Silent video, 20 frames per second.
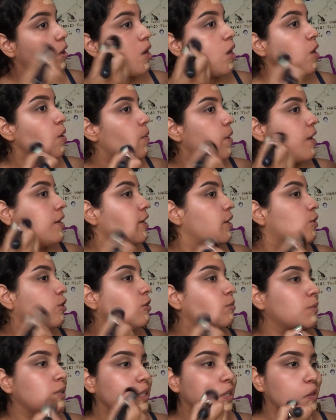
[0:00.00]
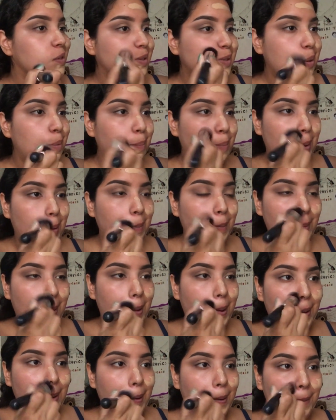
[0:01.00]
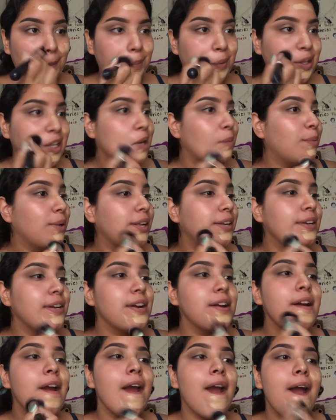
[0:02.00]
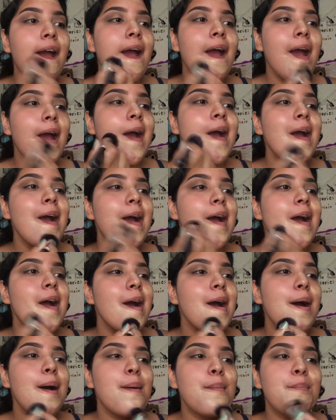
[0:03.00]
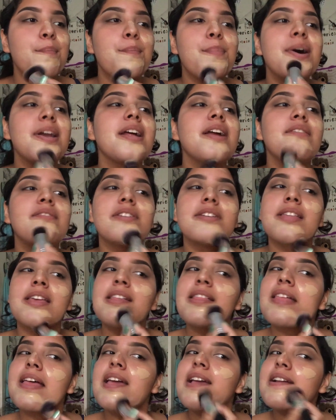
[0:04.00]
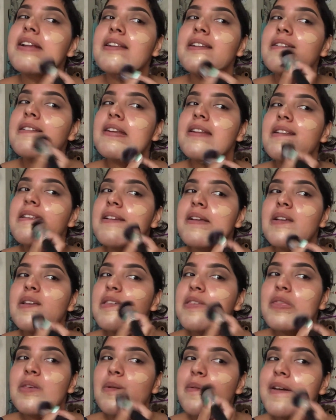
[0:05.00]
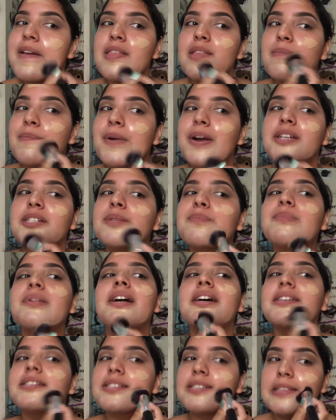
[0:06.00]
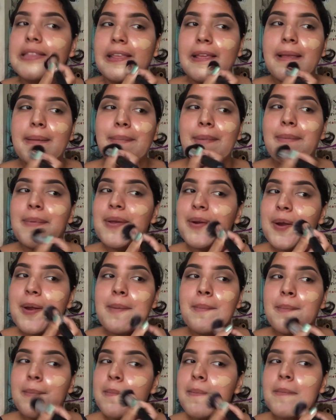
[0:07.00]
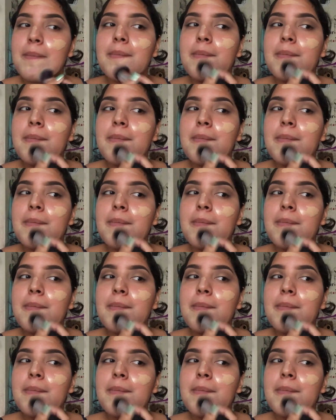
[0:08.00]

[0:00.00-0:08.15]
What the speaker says: Oh, and I normally use a beauty blender, but I really like the way the brush applies the BB cream.